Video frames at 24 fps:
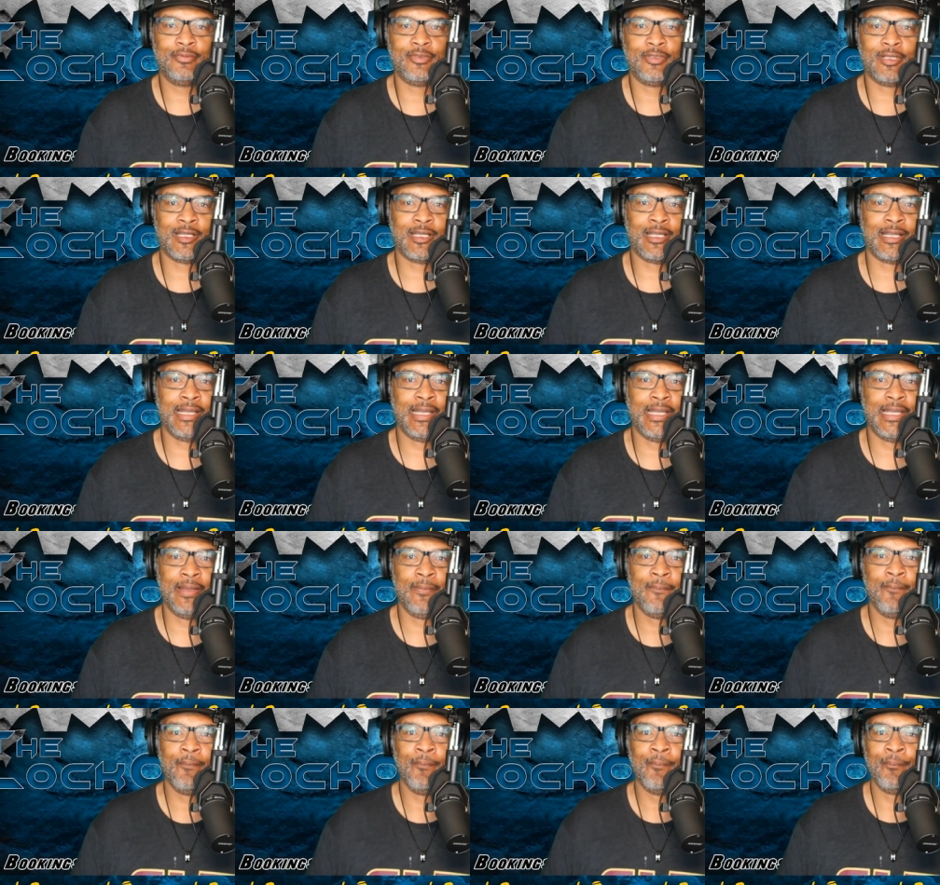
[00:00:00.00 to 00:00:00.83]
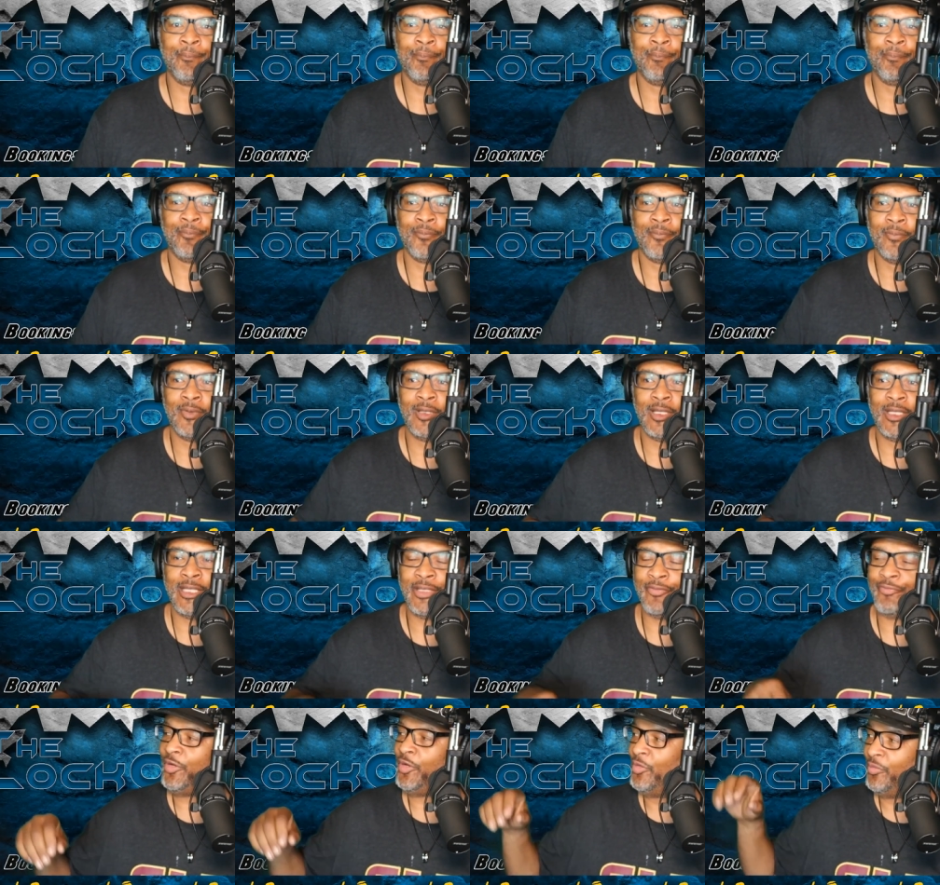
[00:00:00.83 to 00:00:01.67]
All right.
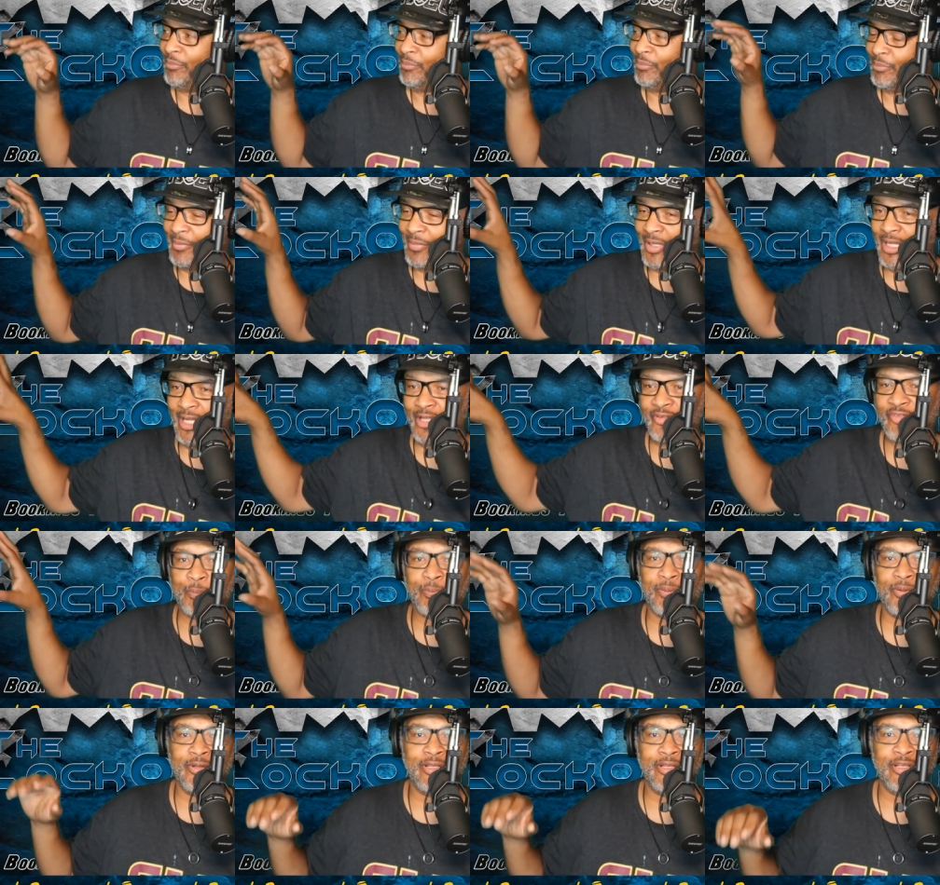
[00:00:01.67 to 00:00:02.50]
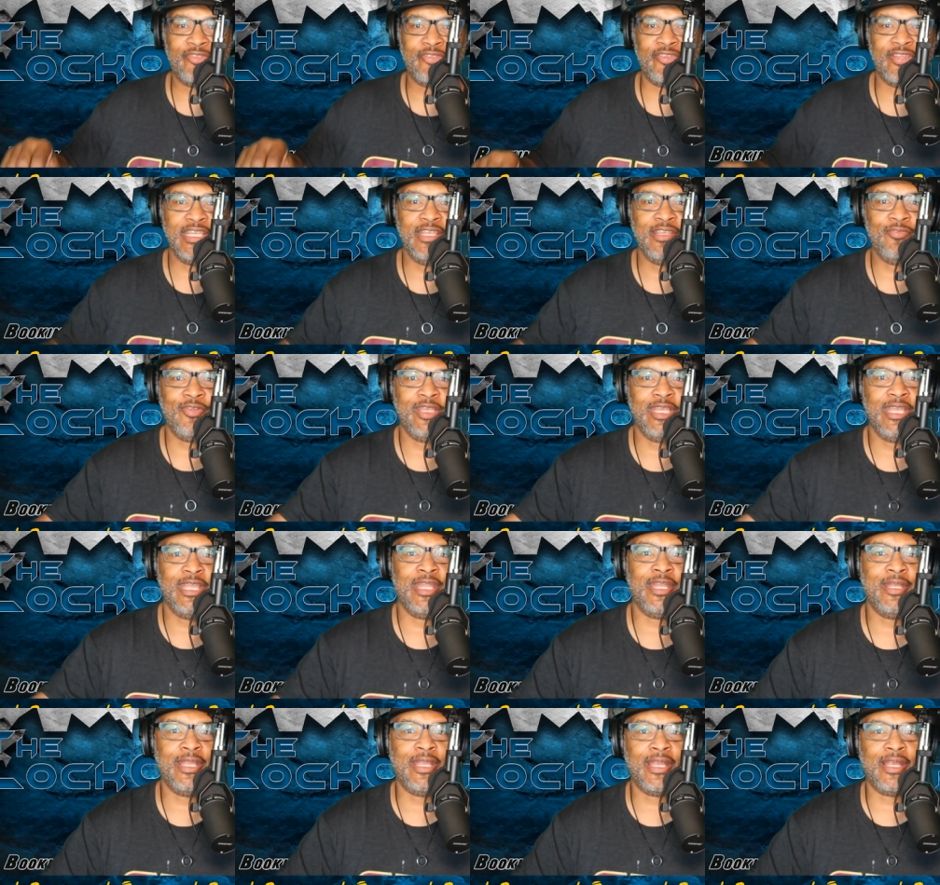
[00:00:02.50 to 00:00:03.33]
If you must put a T V
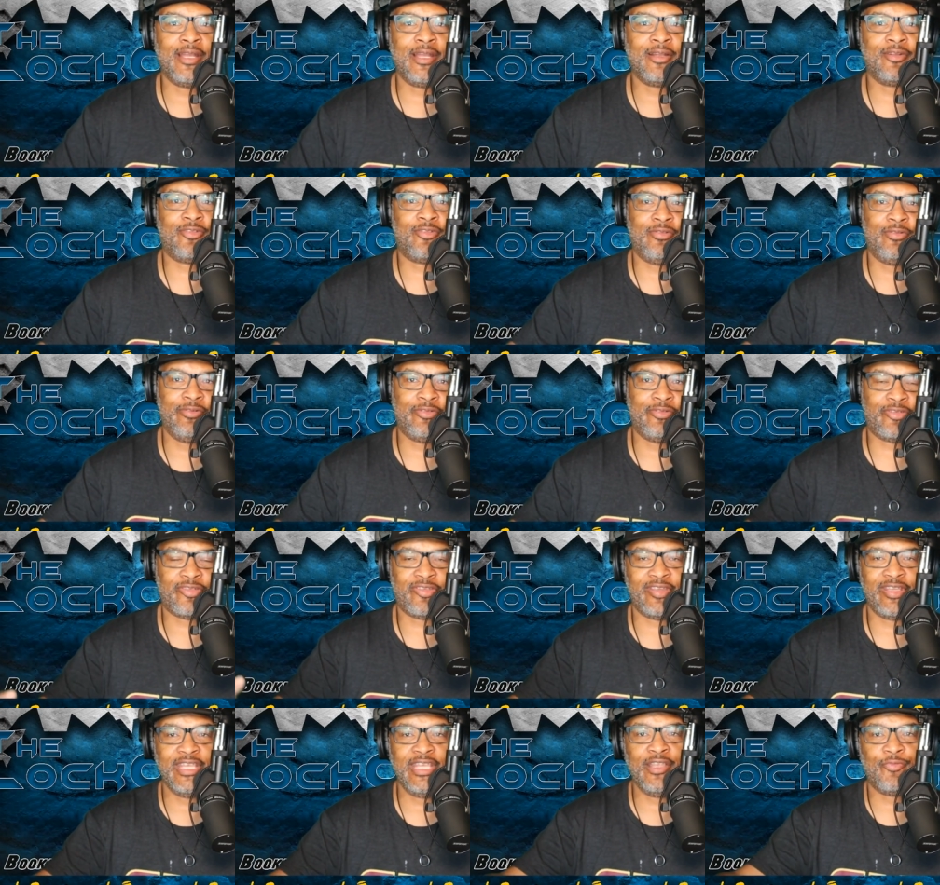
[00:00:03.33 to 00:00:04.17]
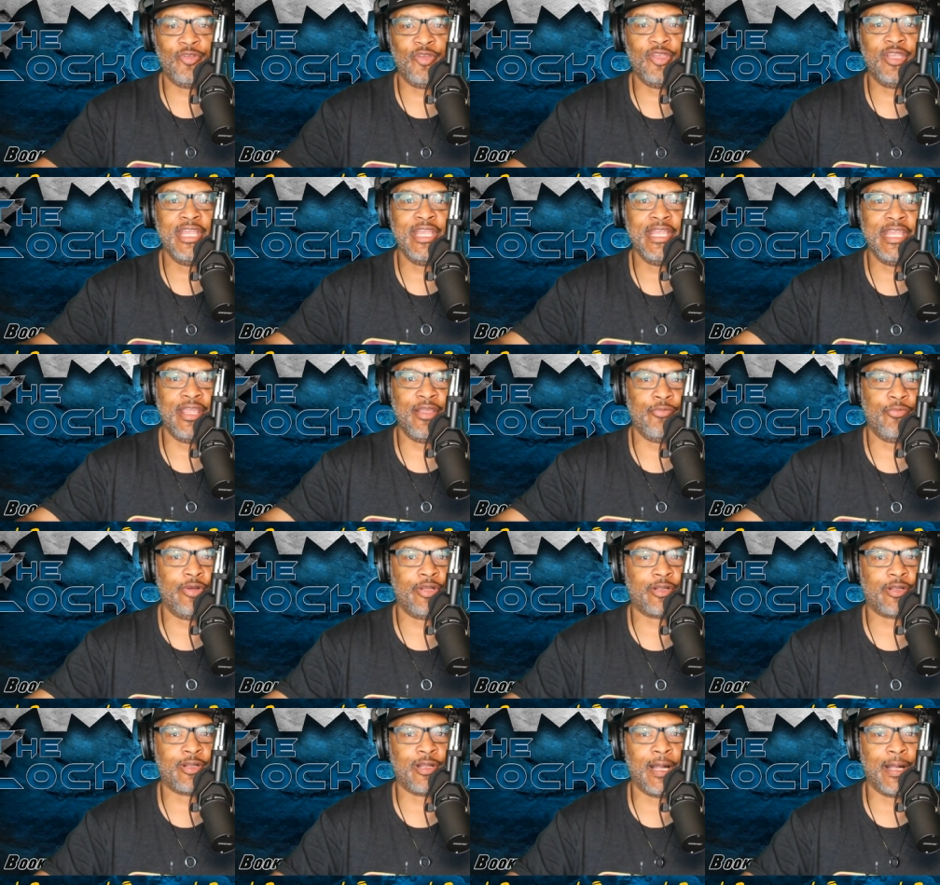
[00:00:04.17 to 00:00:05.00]
in there, see if you can get
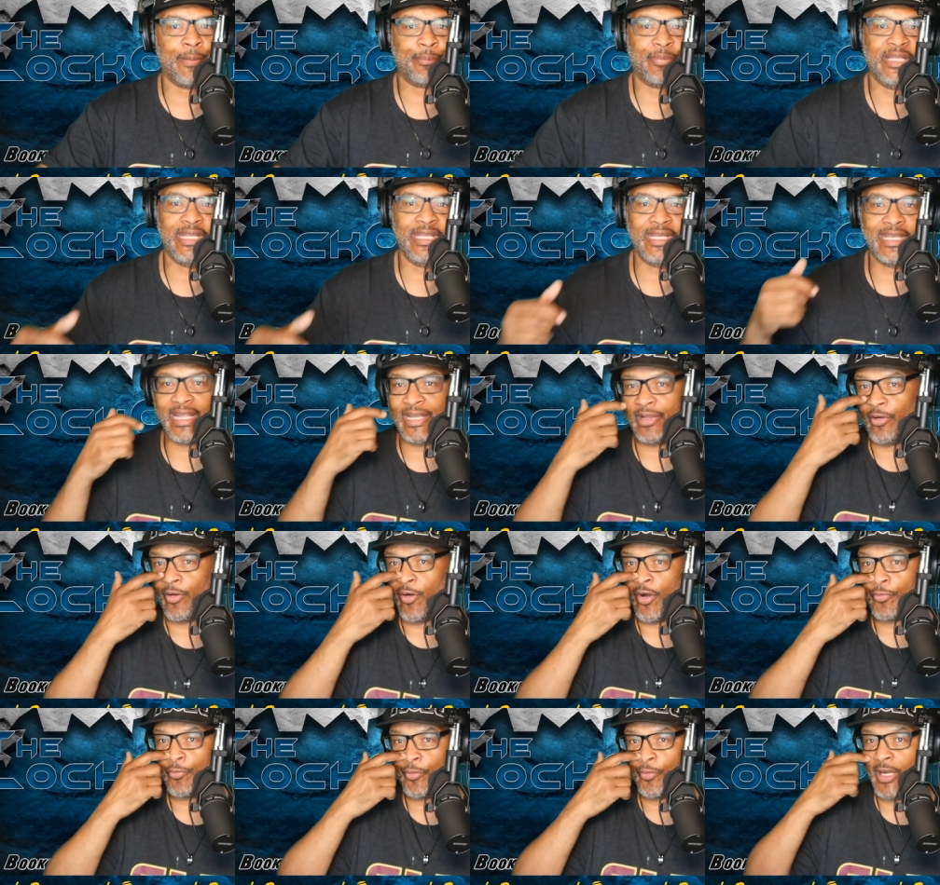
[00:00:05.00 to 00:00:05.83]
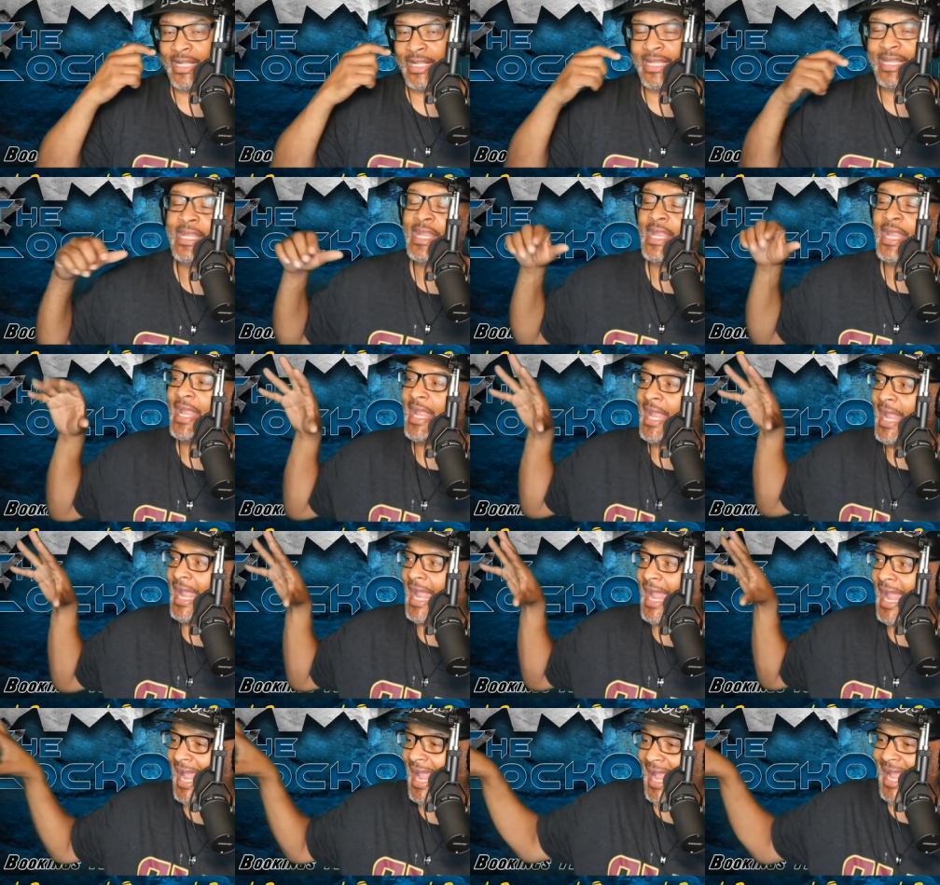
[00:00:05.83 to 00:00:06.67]
with a company that already
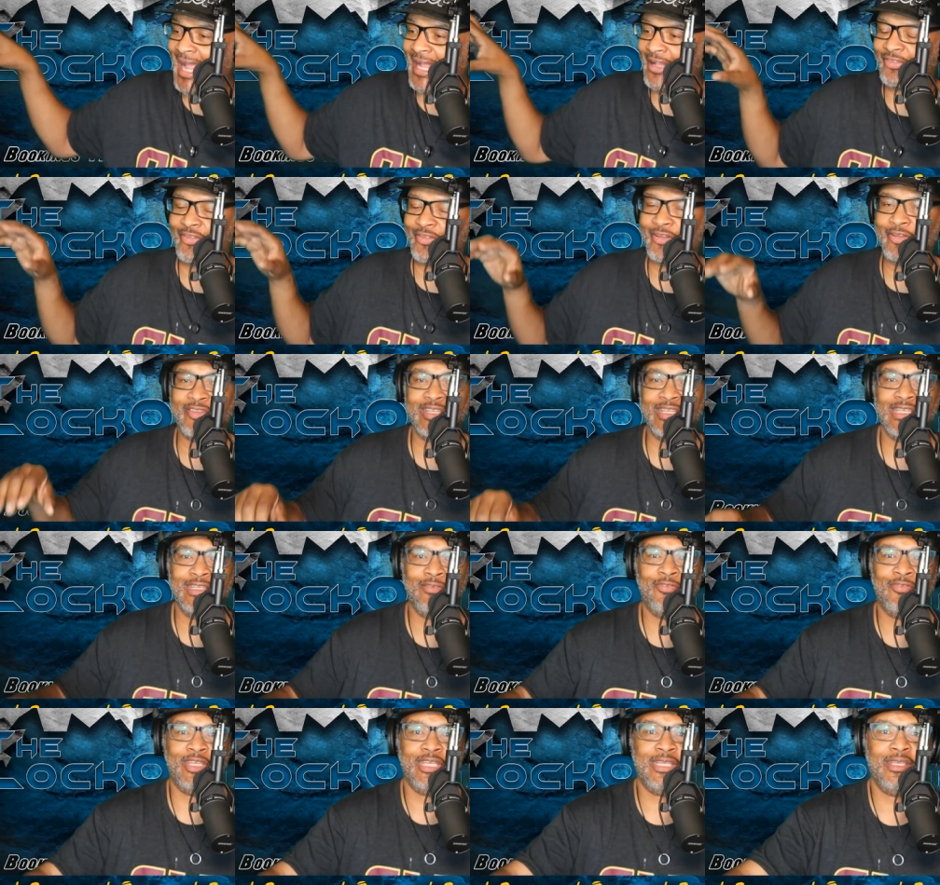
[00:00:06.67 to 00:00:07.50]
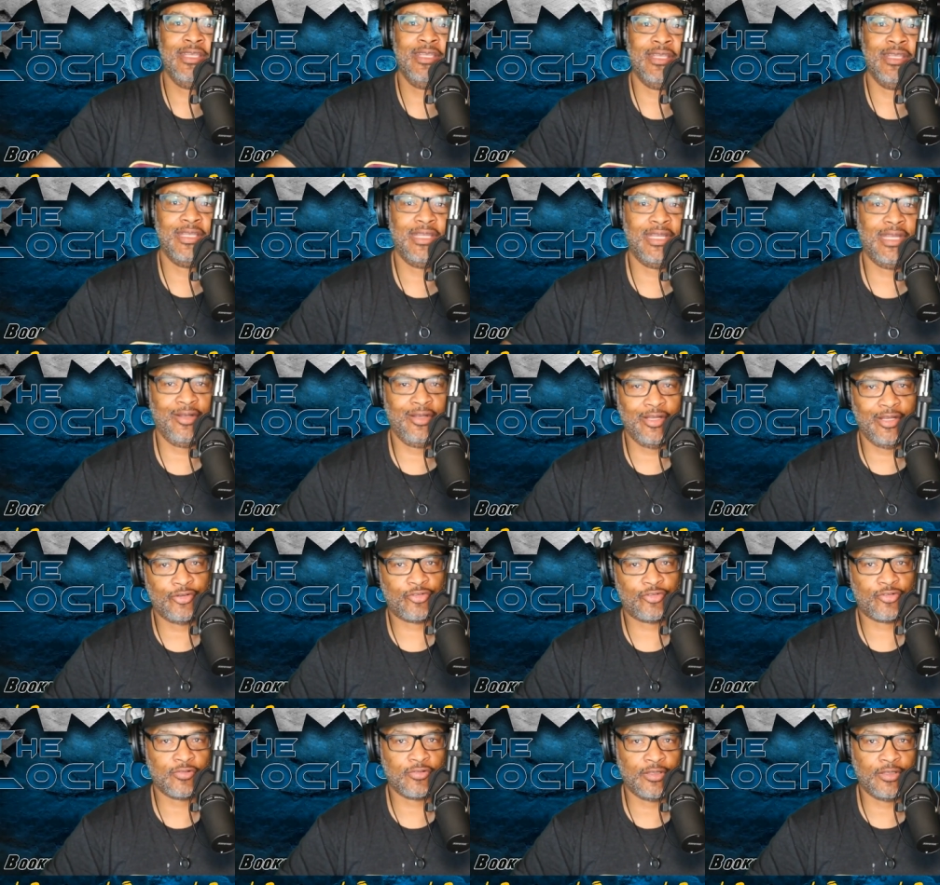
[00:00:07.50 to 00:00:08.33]
has a T V in their
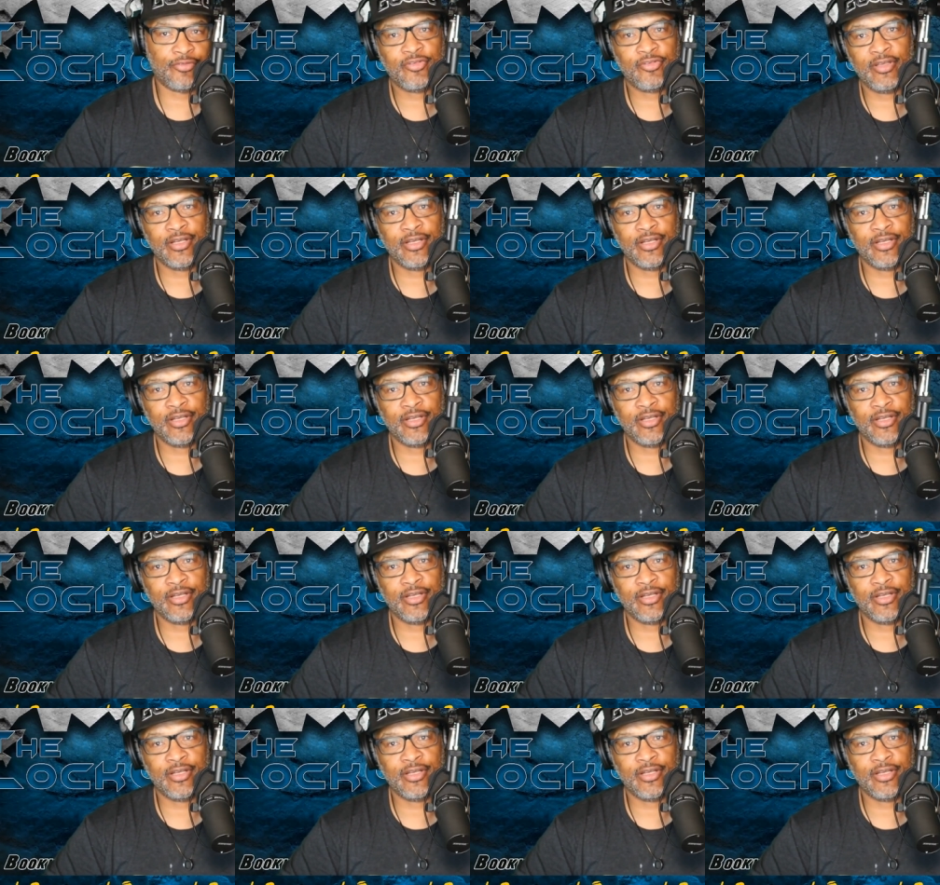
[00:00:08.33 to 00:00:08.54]
trucks.